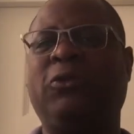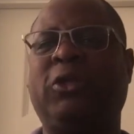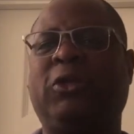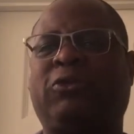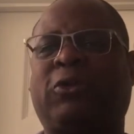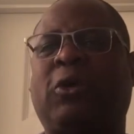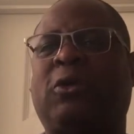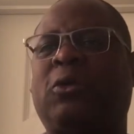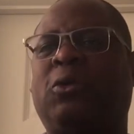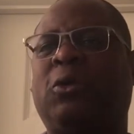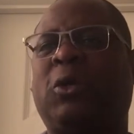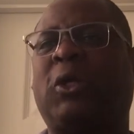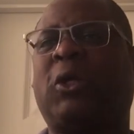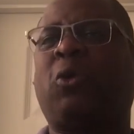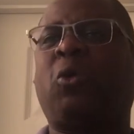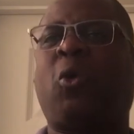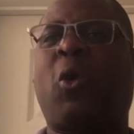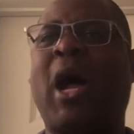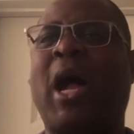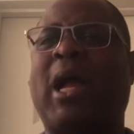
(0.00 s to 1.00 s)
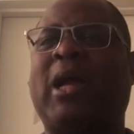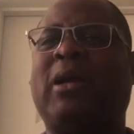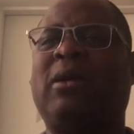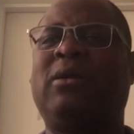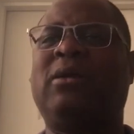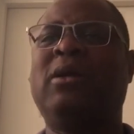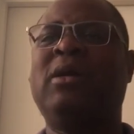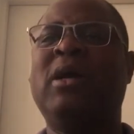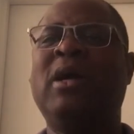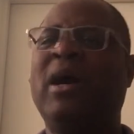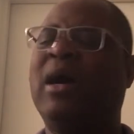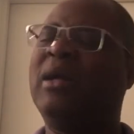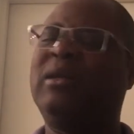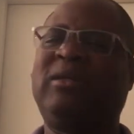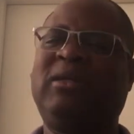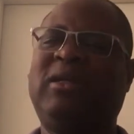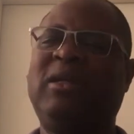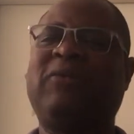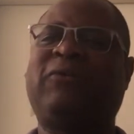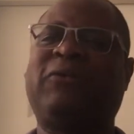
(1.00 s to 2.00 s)
It's going to require a
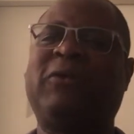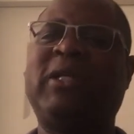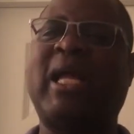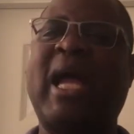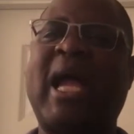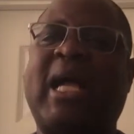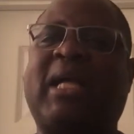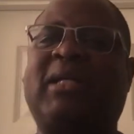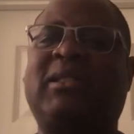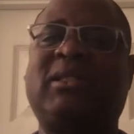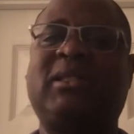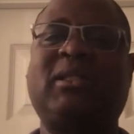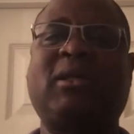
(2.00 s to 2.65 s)
different action.